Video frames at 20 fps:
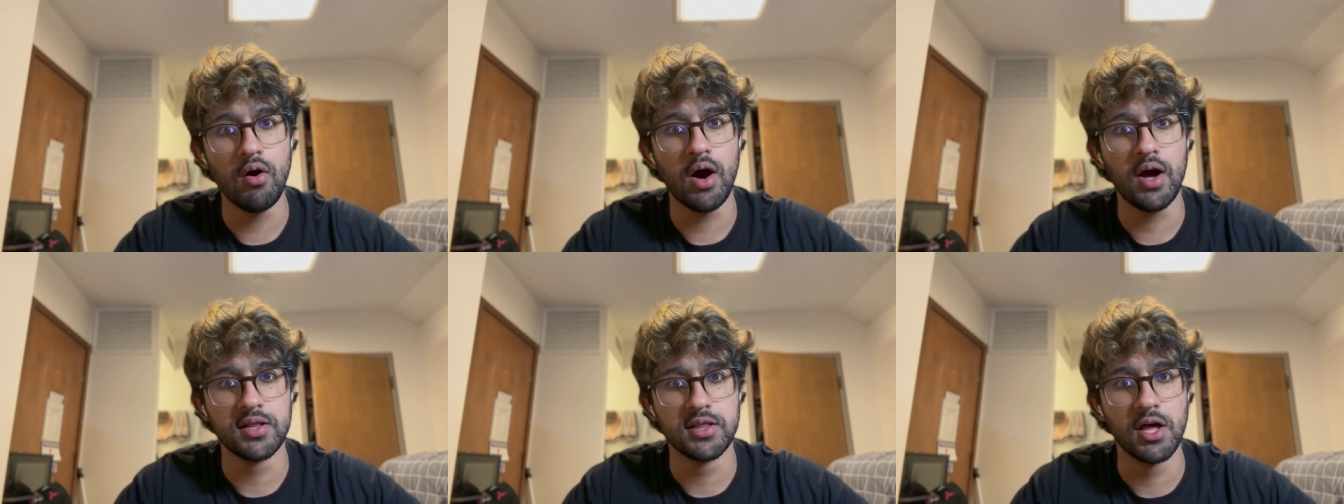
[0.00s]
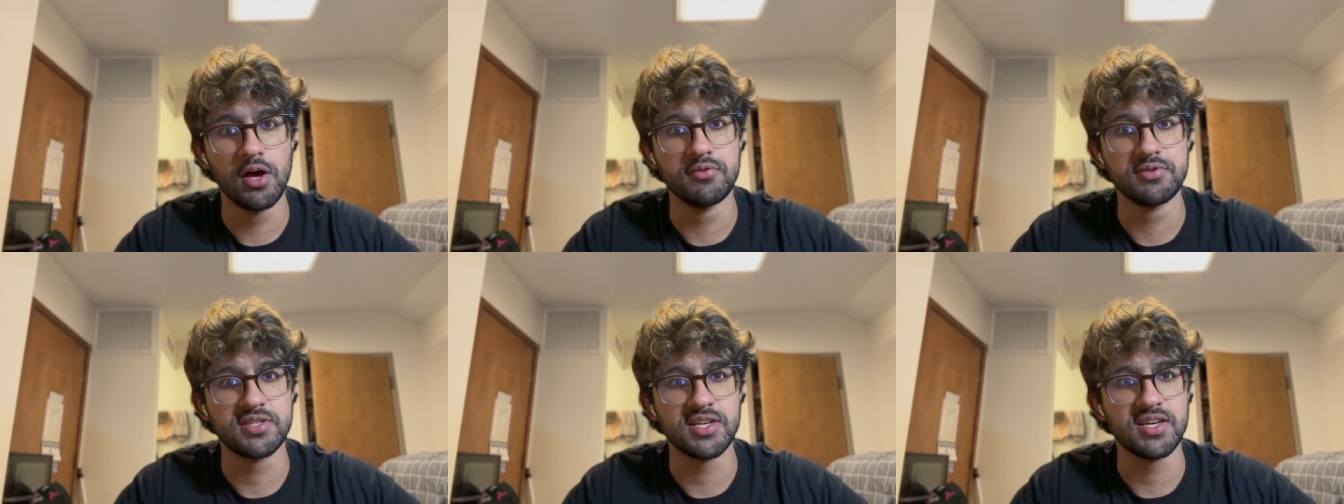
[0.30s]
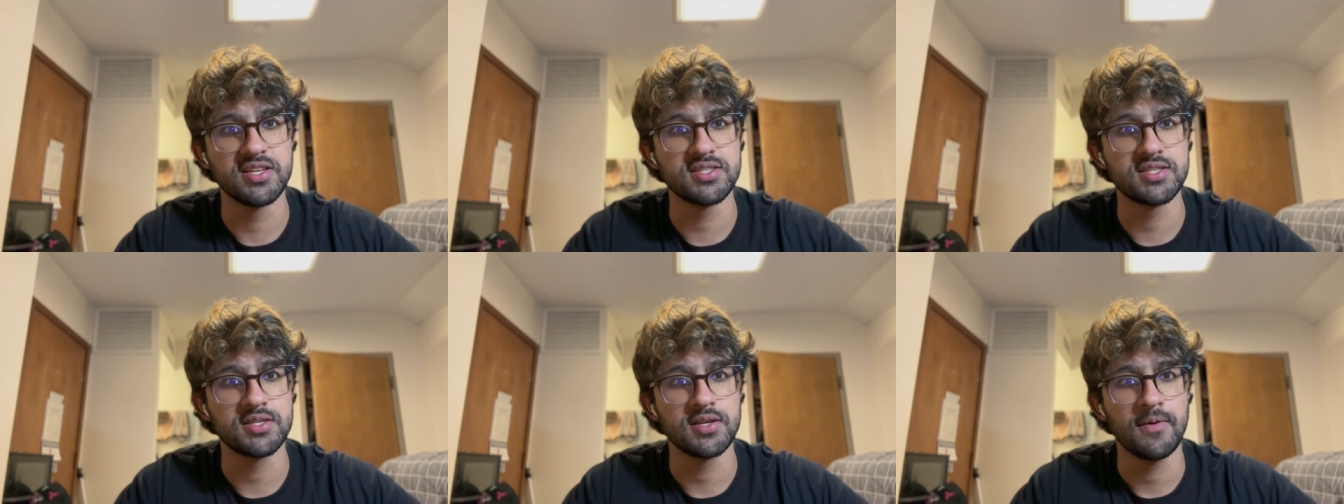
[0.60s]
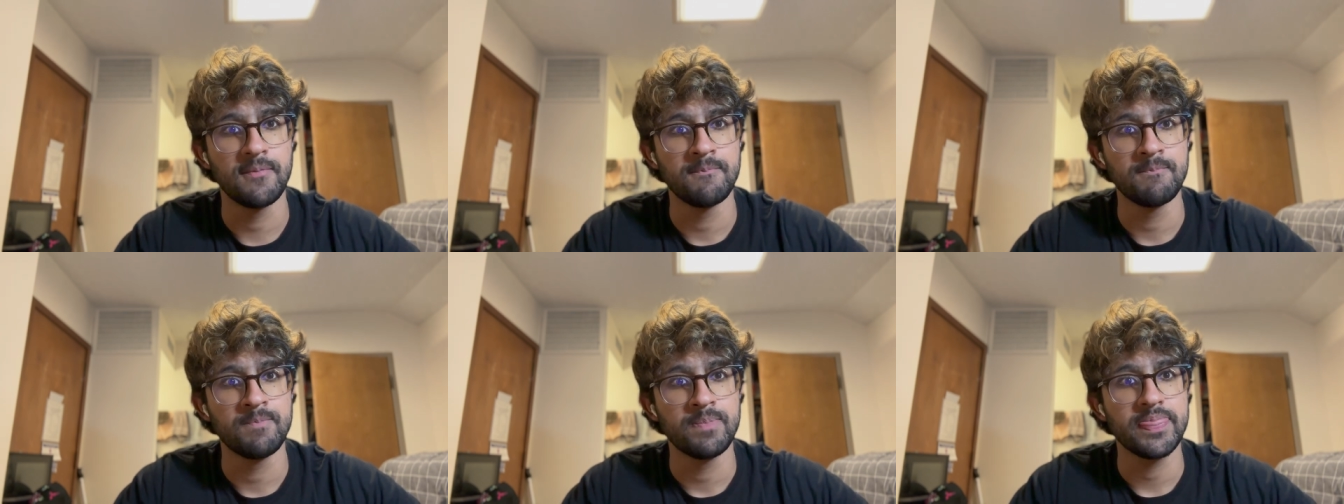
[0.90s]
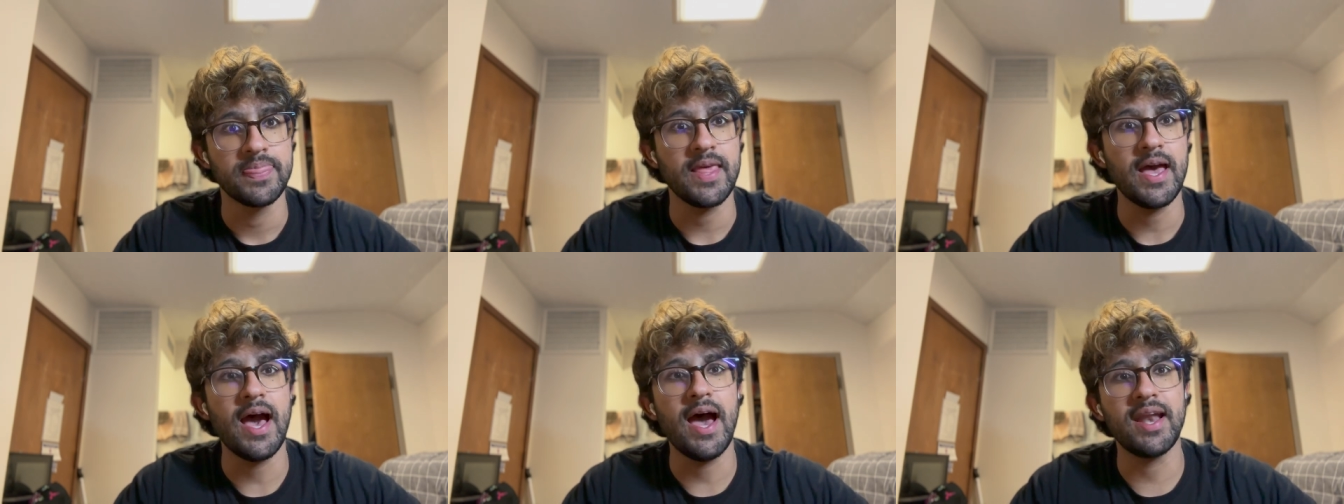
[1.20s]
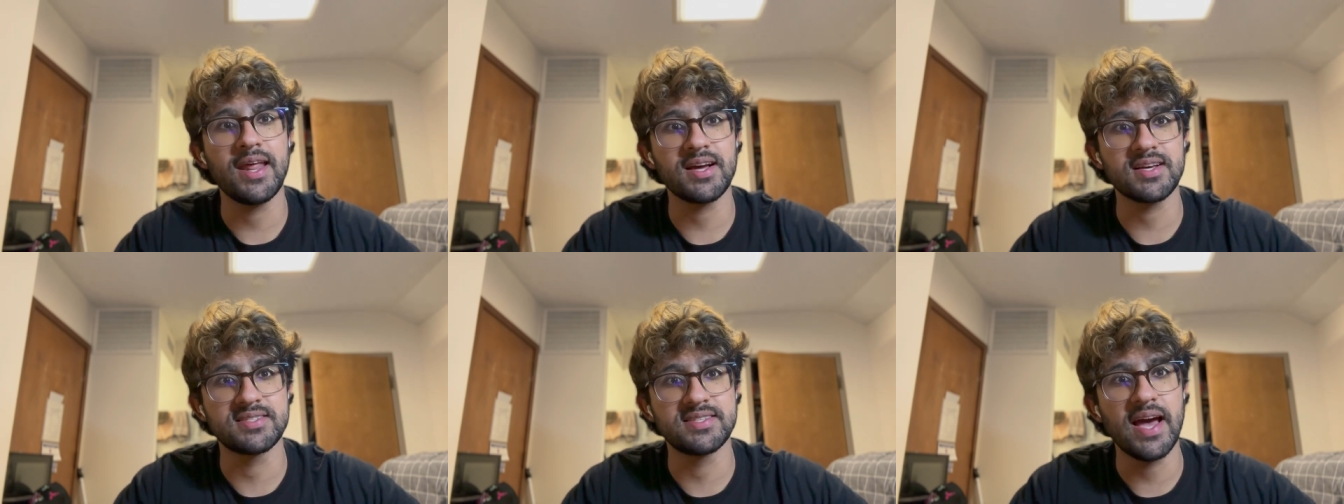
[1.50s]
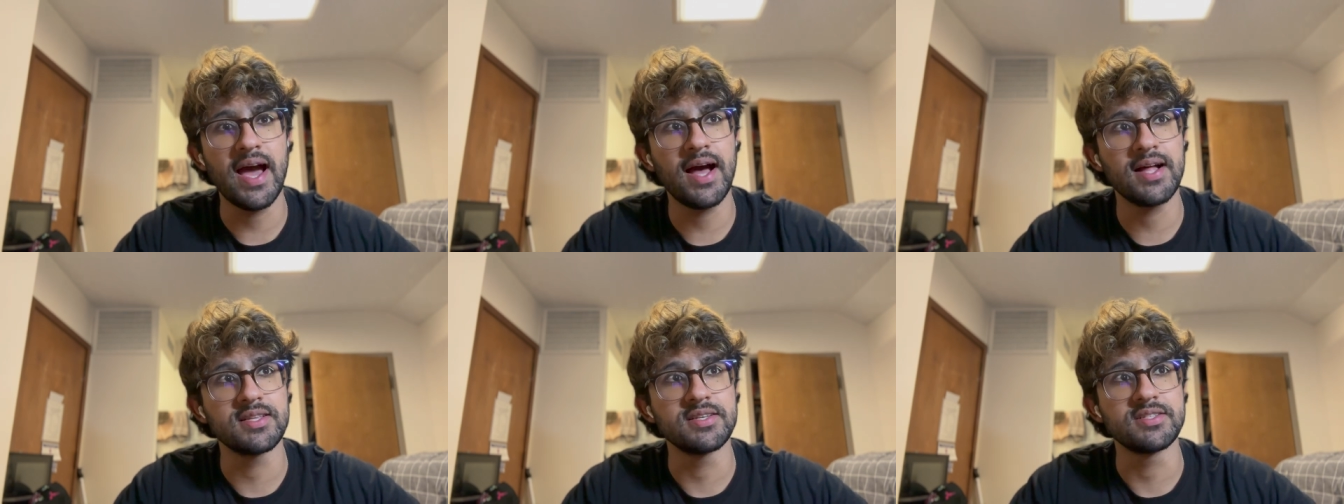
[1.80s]
closes at
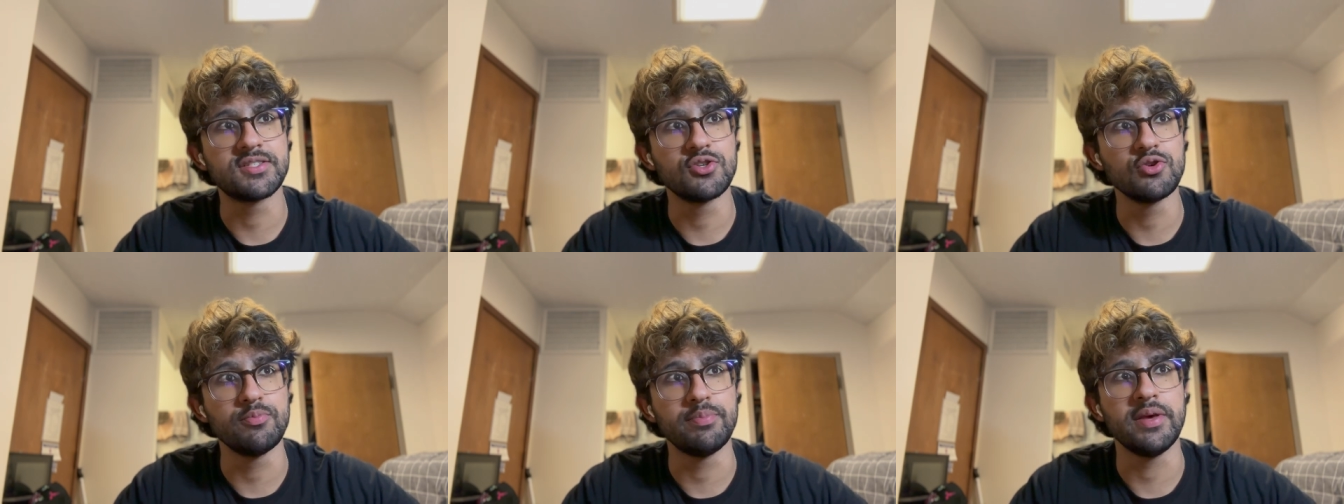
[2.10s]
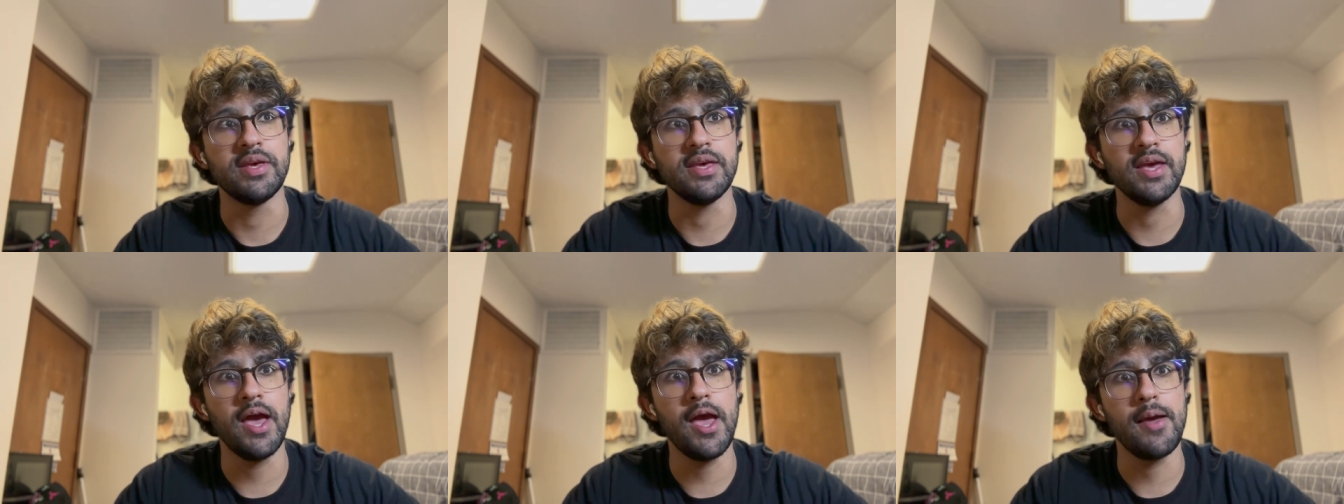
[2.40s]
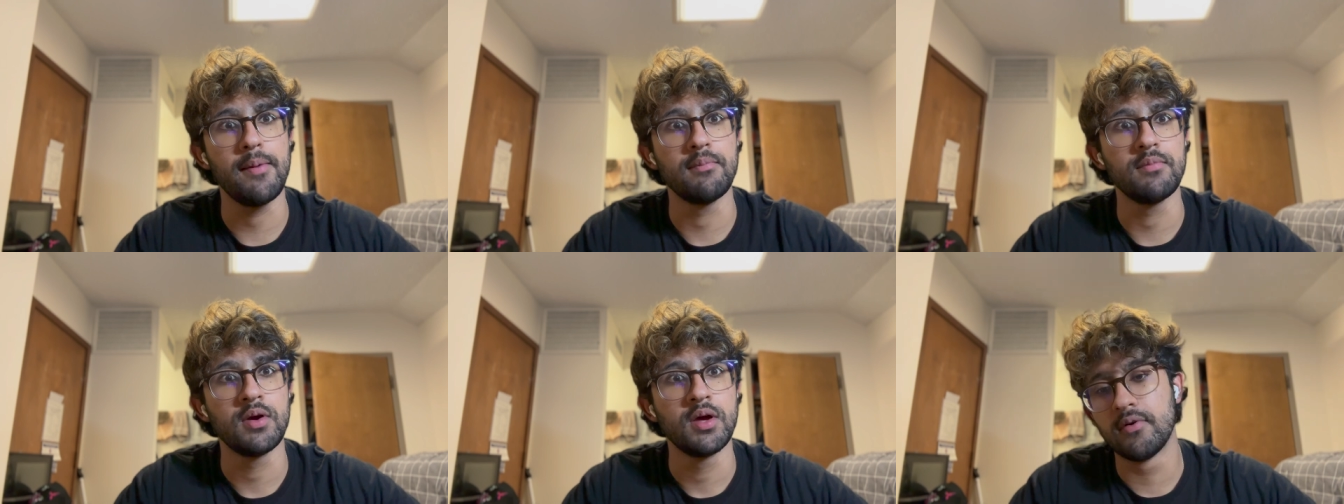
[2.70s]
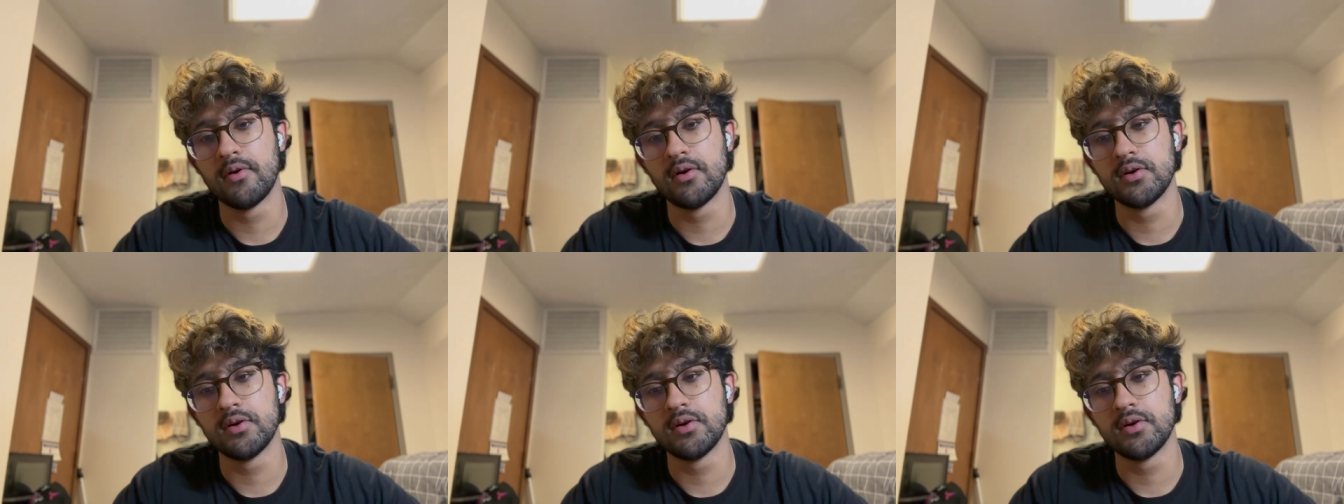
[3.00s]
exactly 2 p.m.